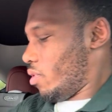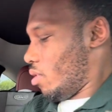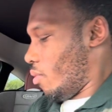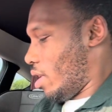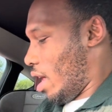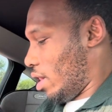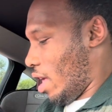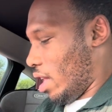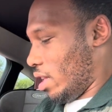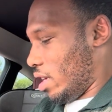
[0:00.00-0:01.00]
we got
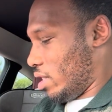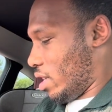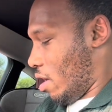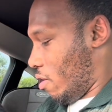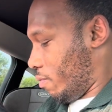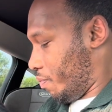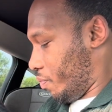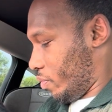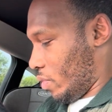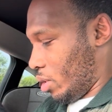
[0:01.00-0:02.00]
that lens out.
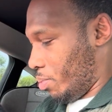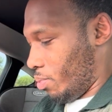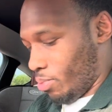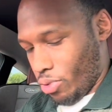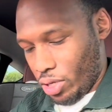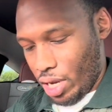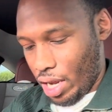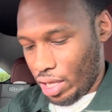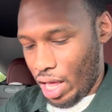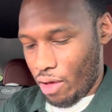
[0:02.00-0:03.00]
Let's
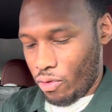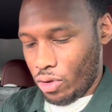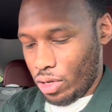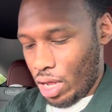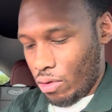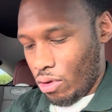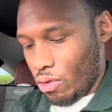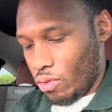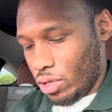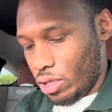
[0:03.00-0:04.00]
protect that one. I don't know
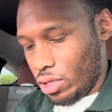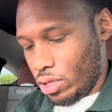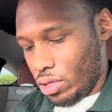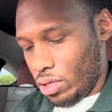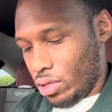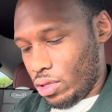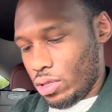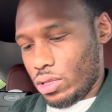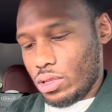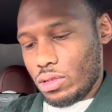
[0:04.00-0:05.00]
which
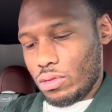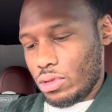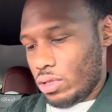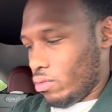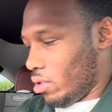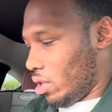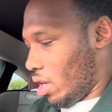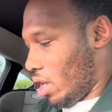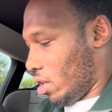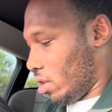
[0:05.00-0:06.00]
one
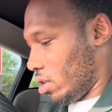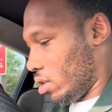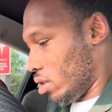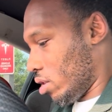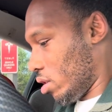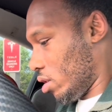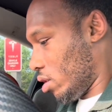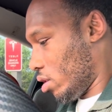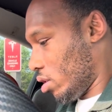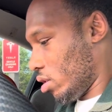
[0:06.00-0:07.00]
that
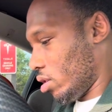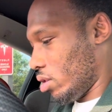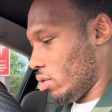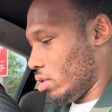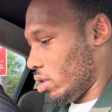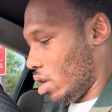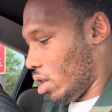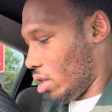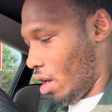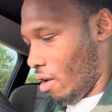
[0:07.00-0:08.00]
is. So it's
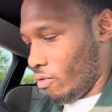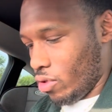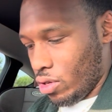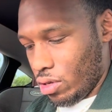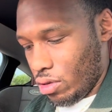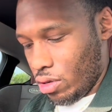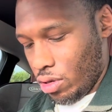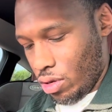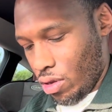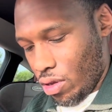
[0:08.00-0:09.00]
not that one.
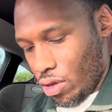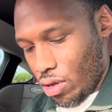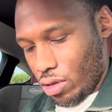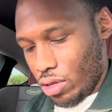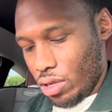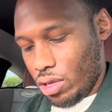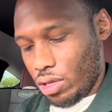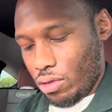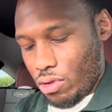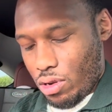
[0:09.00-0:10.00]
It's
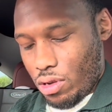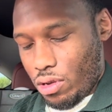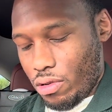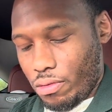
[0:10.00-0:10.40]
this one.